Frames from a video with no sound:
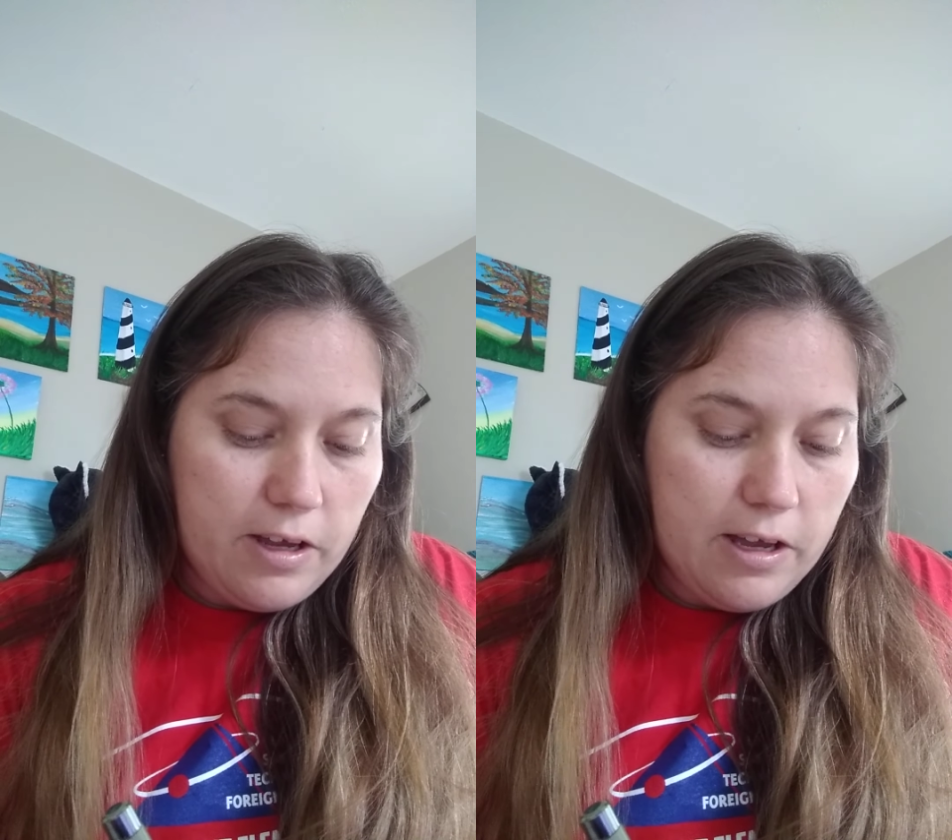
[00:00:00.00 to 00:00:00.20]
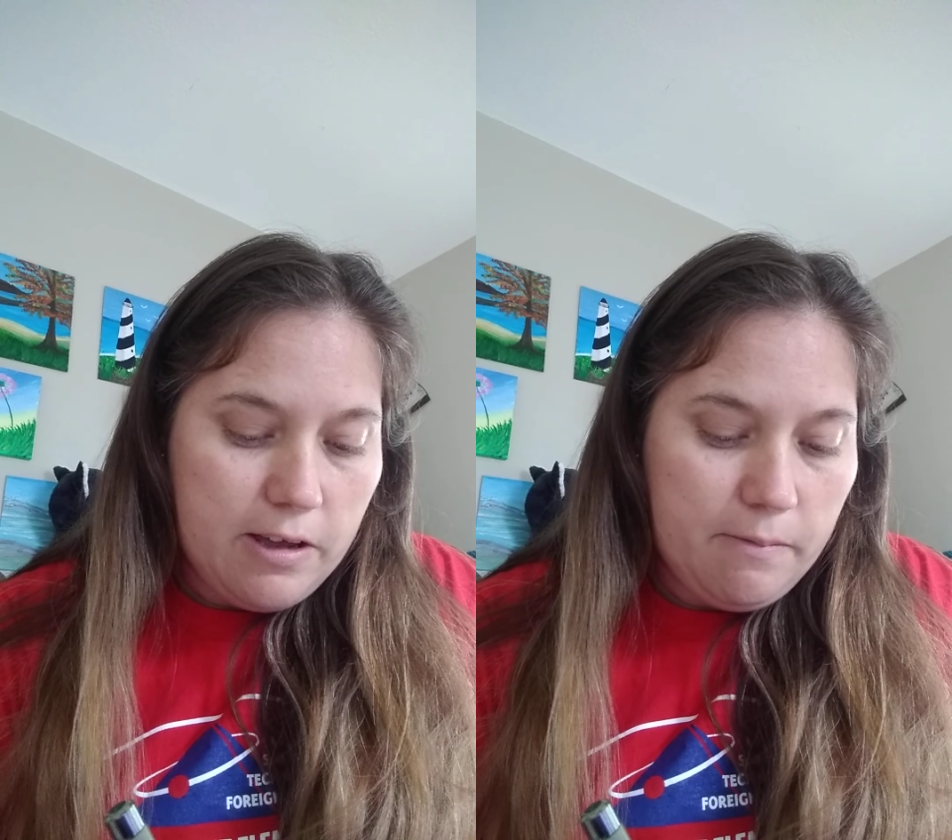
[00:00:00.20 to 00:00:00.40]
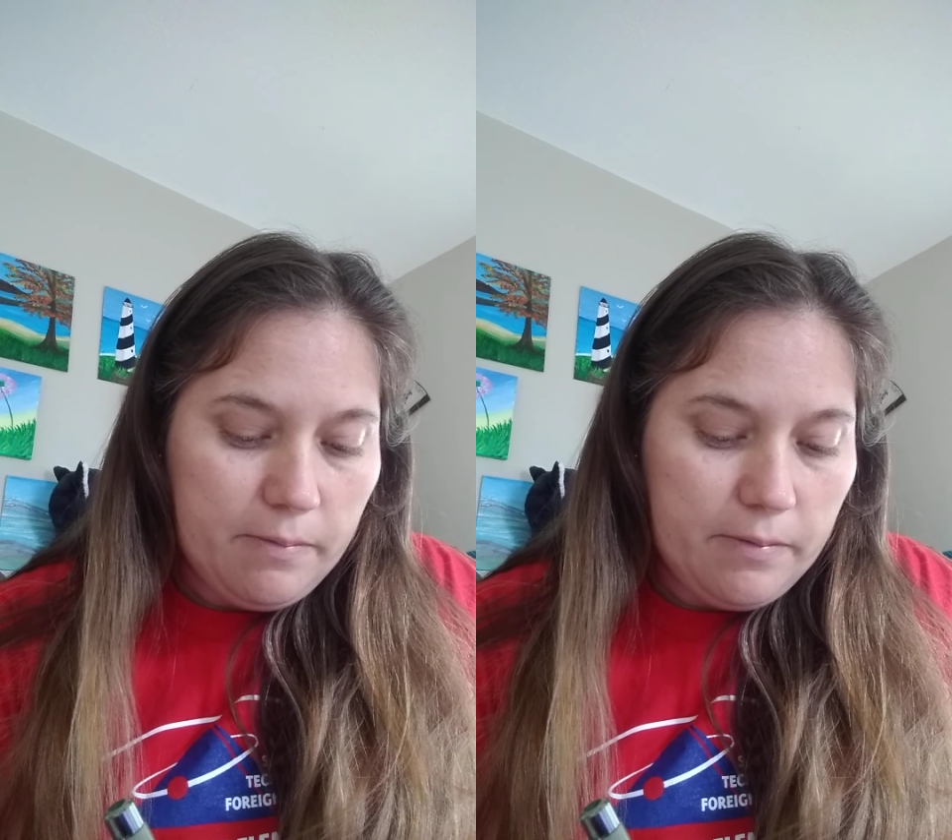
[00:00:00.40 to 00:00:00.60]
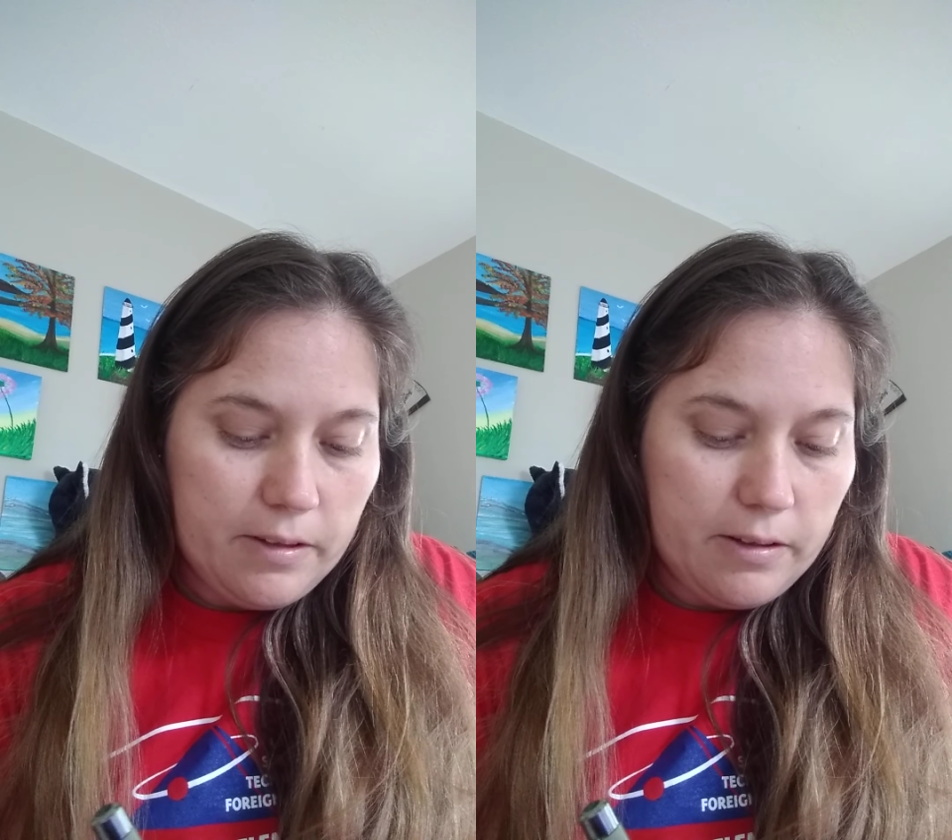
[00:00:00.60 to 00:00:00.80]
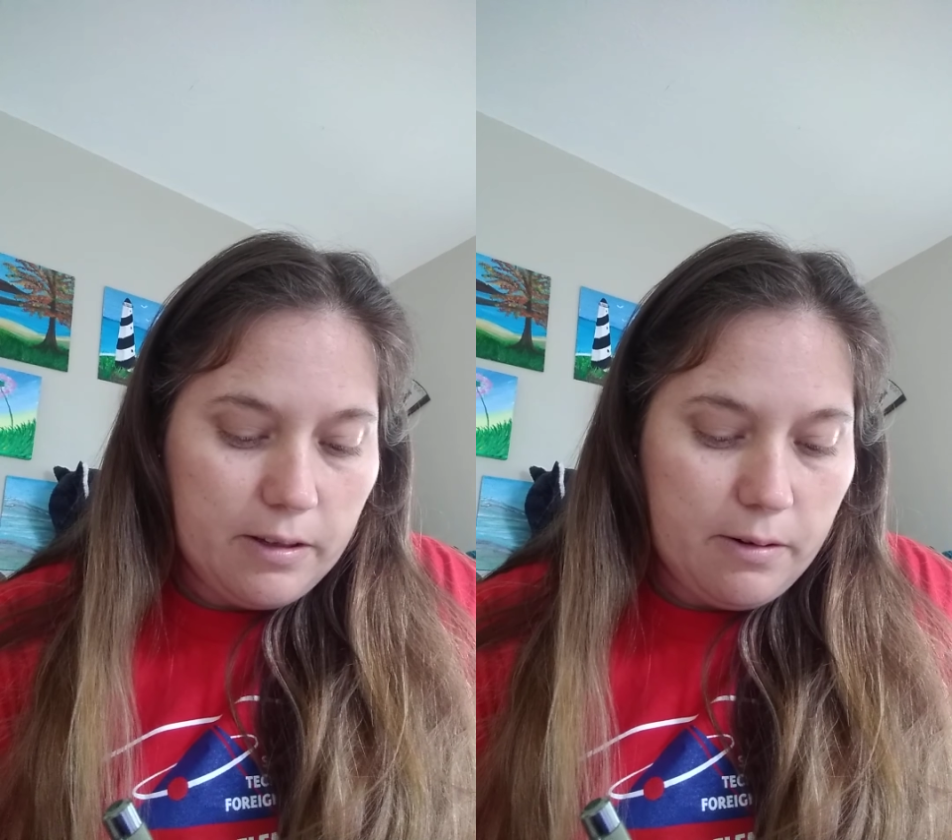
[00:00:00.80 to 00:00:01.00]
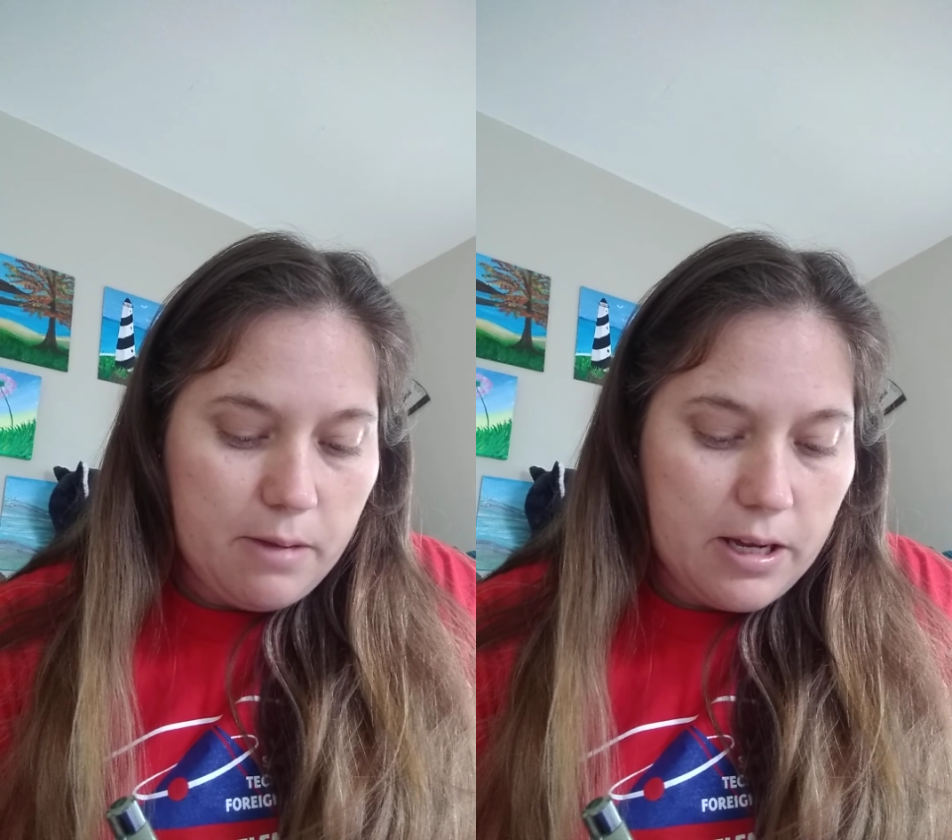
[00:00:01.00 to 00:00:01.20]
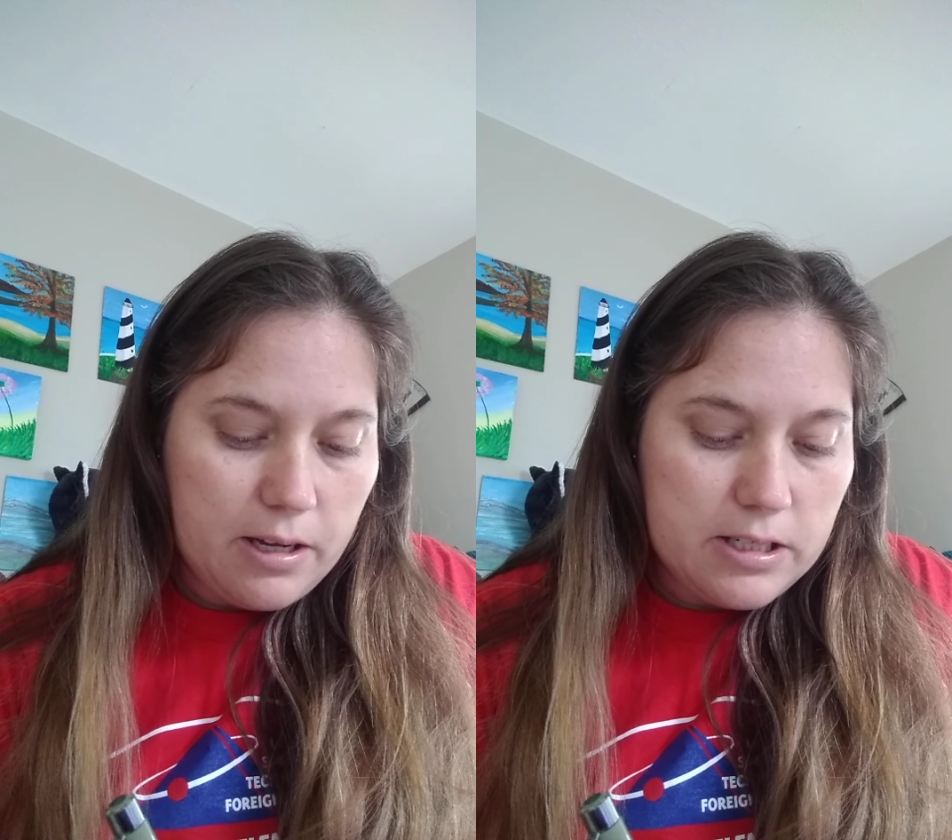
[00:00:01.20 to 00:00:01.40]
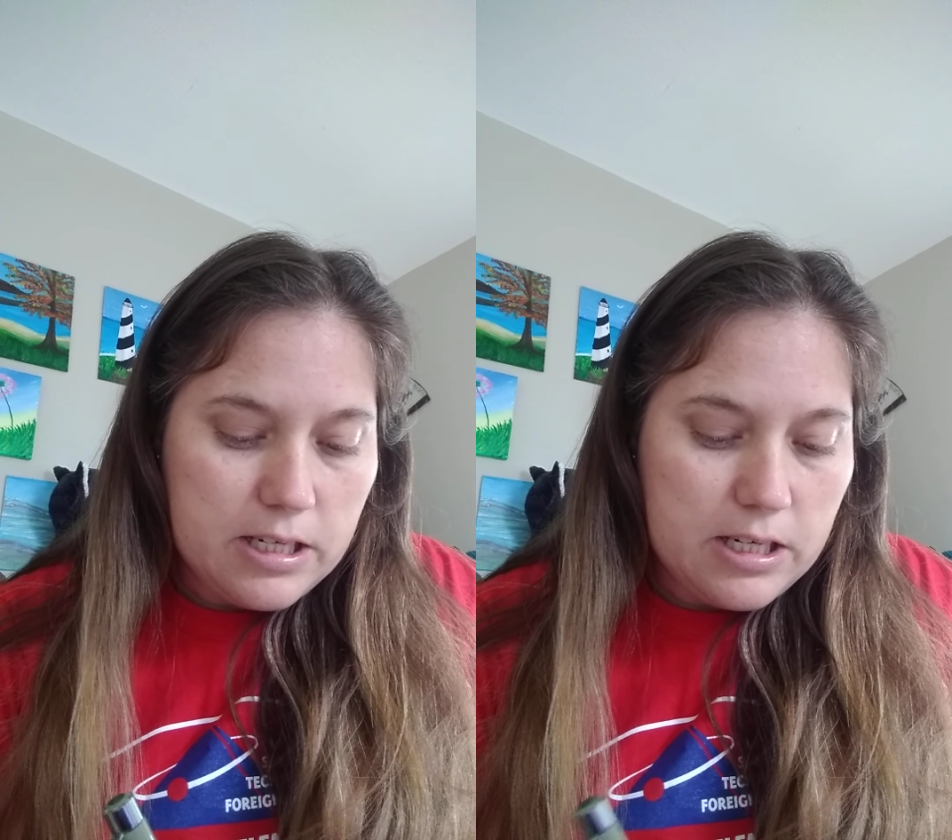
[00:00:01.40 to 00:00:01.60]
I'm going to make a
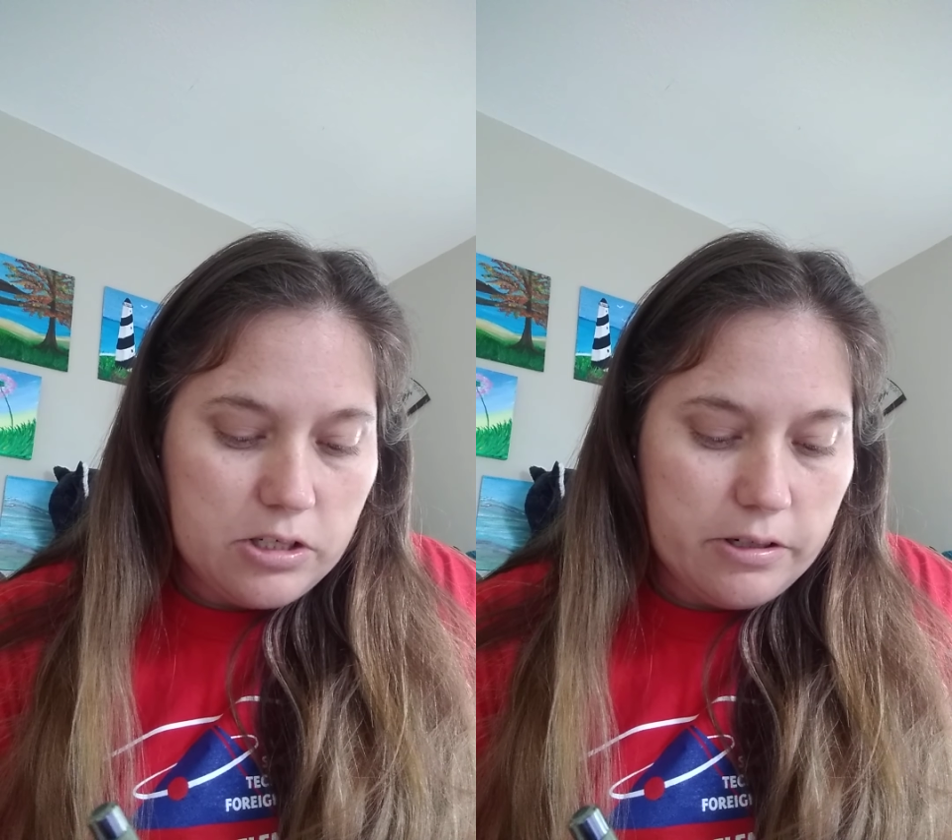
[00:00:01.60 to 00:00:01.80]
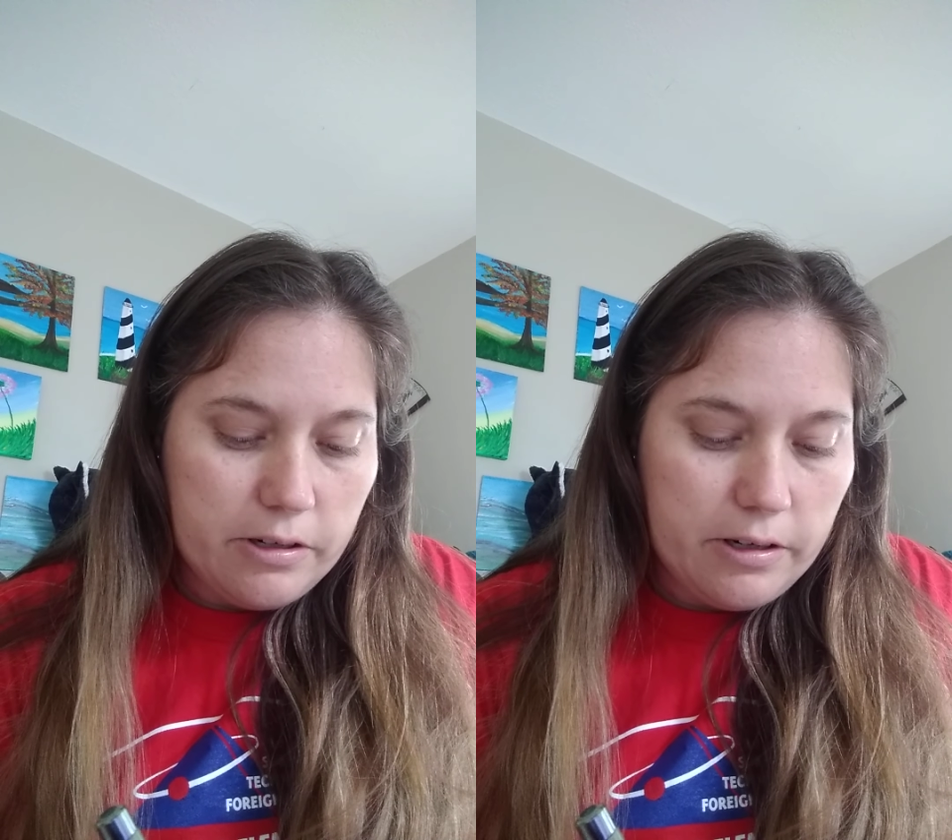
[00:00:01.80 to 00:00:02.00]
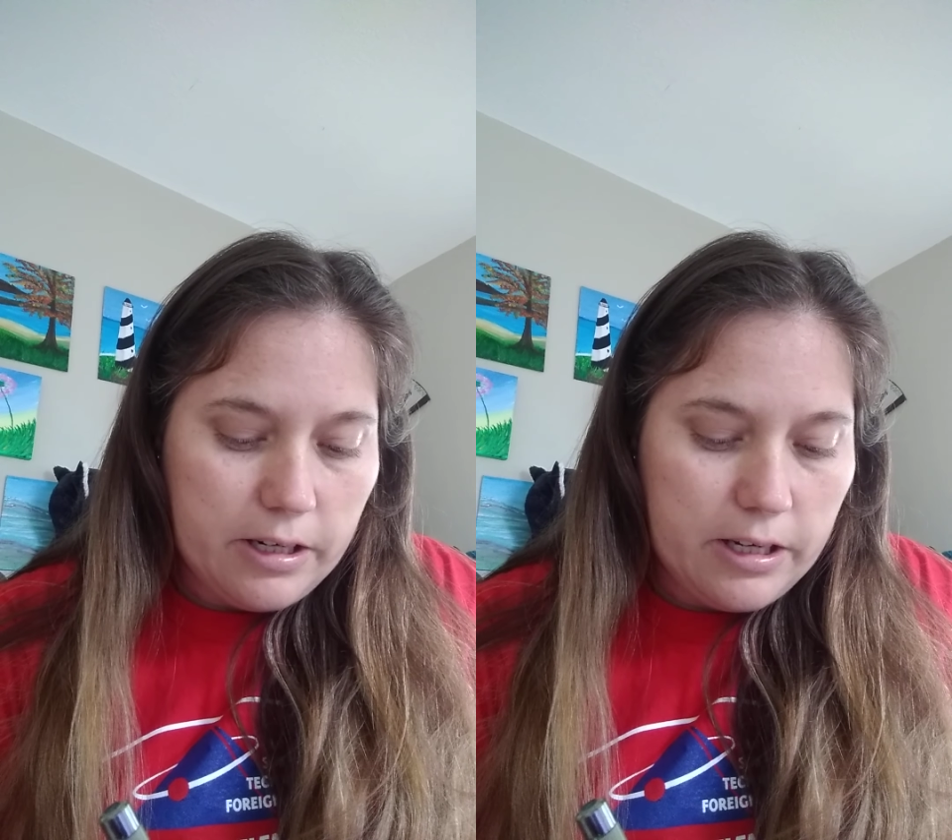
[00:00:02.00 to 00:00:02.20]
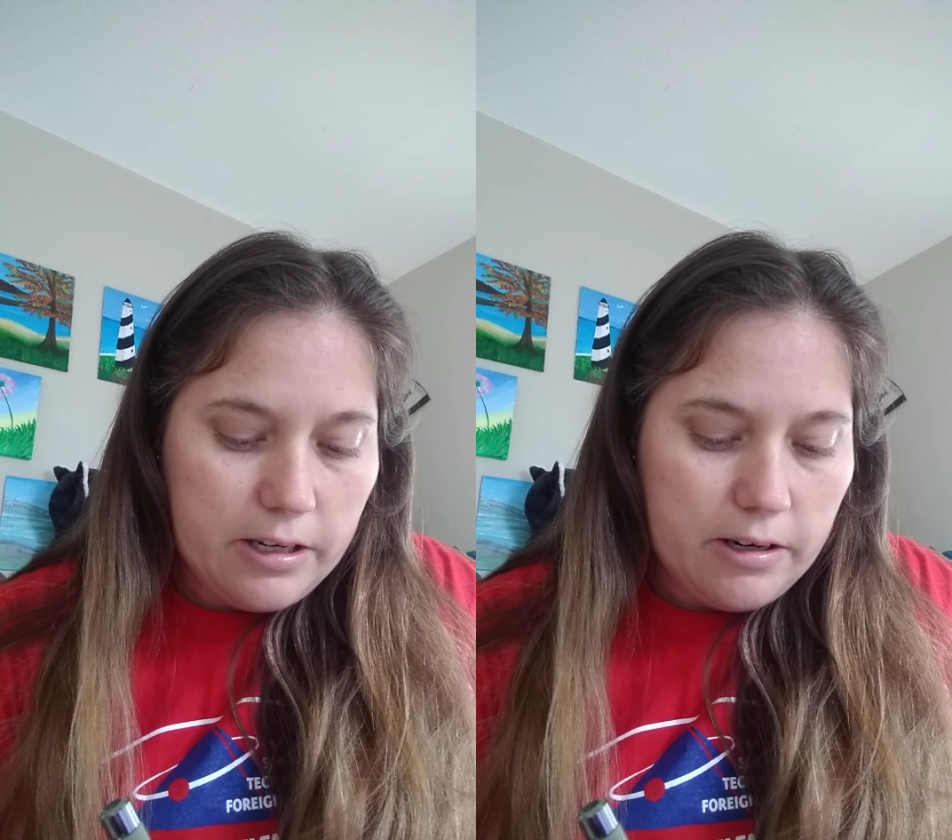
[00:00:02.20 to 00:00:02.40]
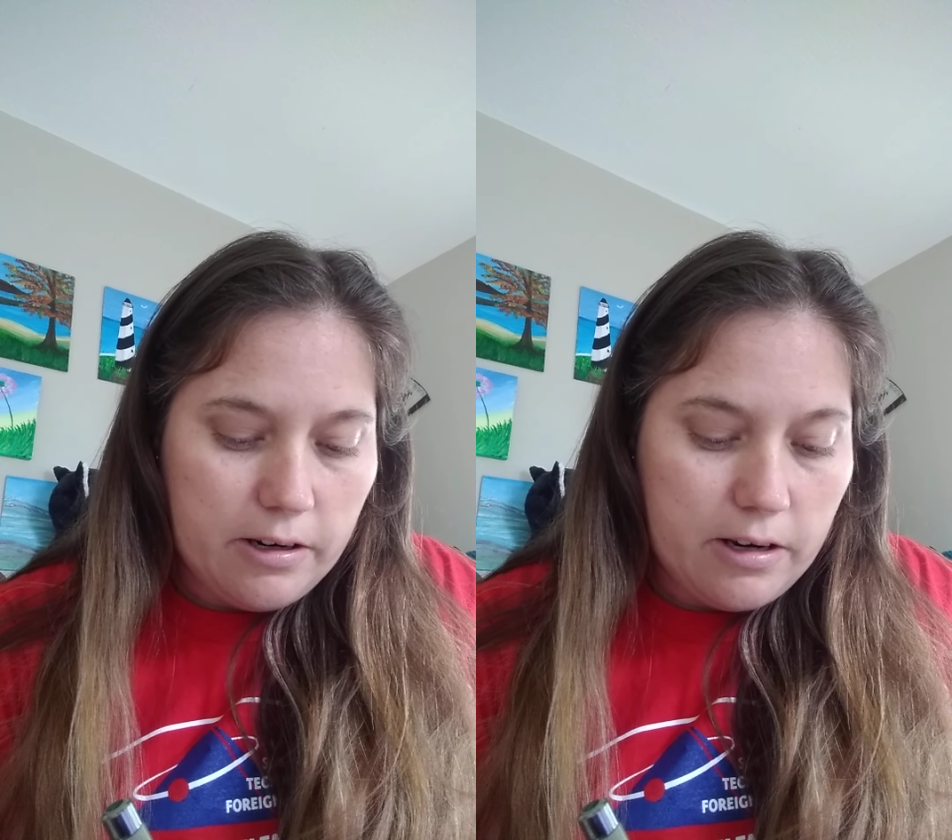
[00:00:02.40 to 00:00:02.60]
t-shirt here.